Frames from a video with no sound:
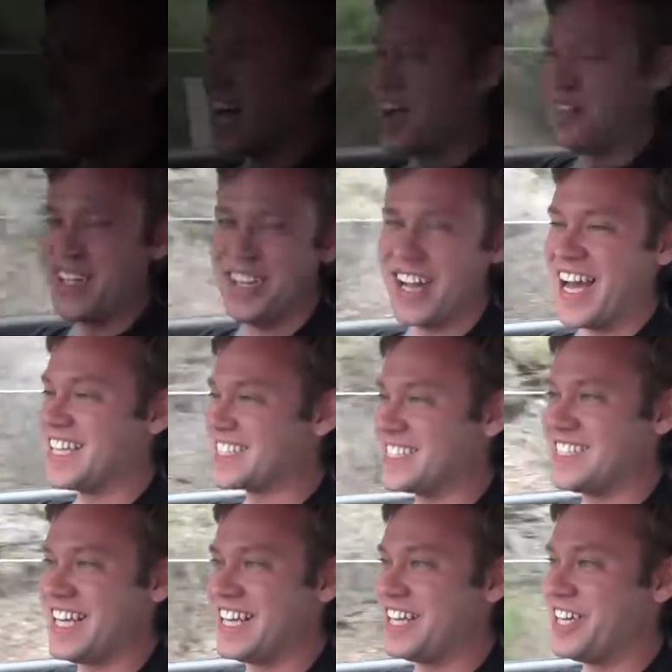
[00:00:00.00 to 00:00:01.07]
I mean, you guys
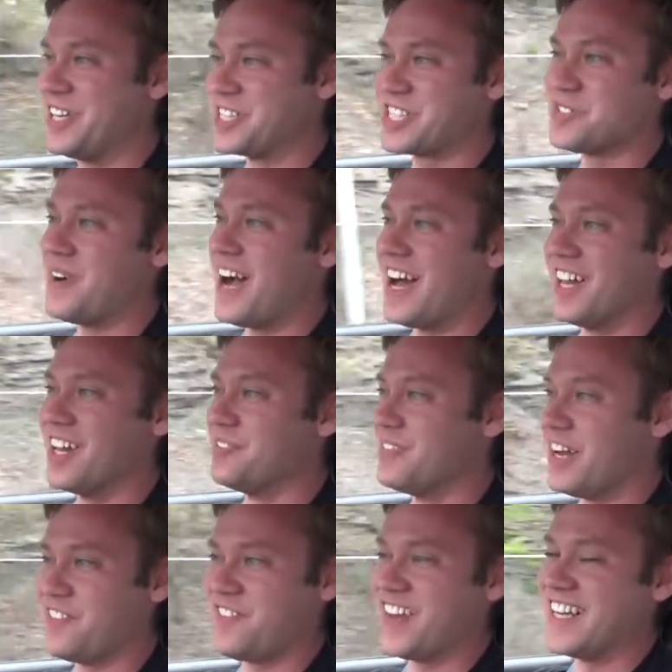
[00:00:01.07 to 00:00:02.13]
can see the huge smile on
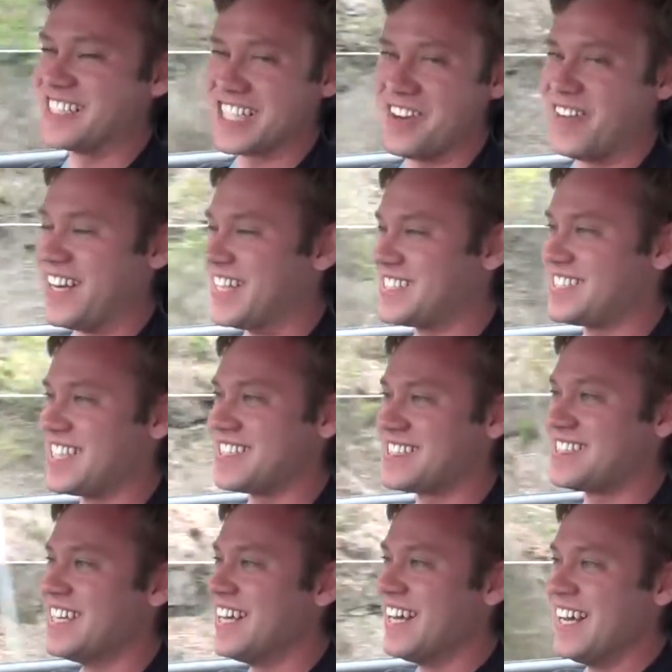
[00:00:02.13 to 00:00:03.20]
my face. I mean,
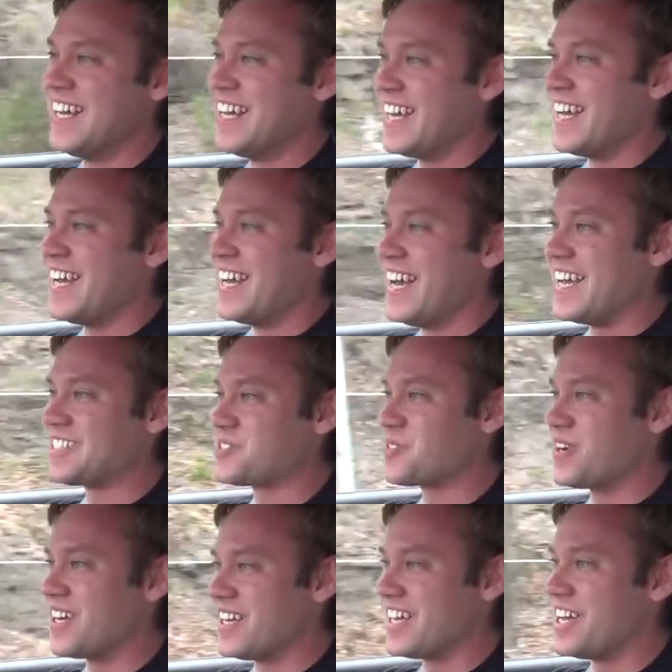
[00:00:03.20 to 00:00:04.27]
it's
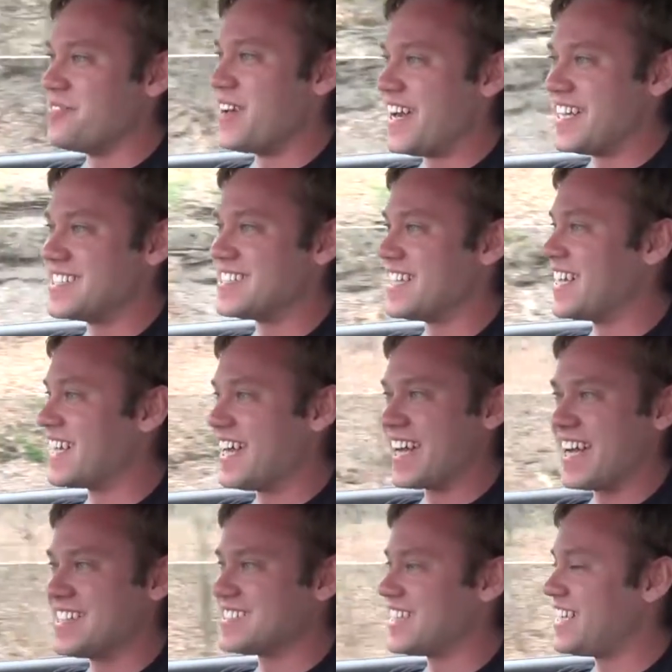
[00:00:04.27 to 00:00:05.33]
really amazing. Like
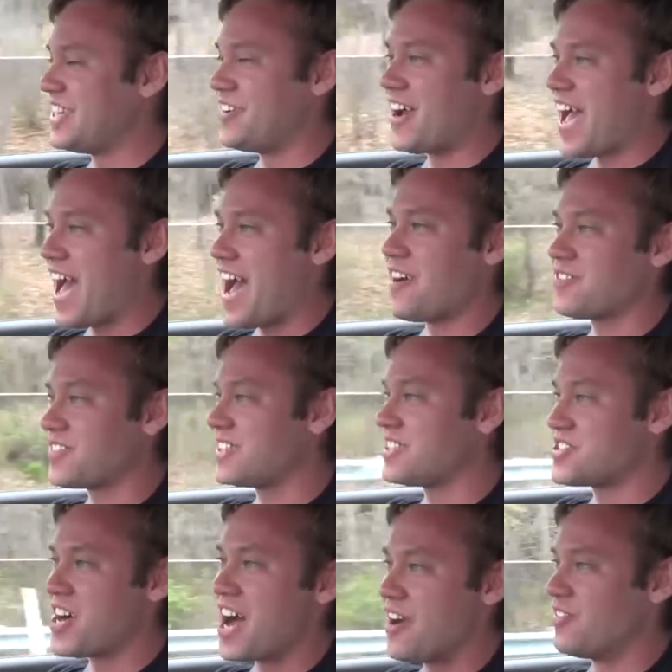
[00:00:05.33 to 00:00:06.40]
I said, you have to
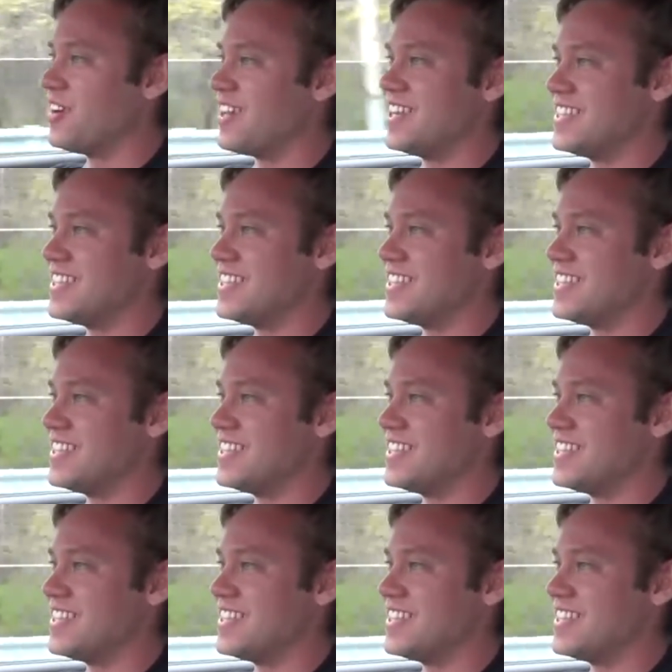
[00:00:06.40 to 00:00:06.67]
drive one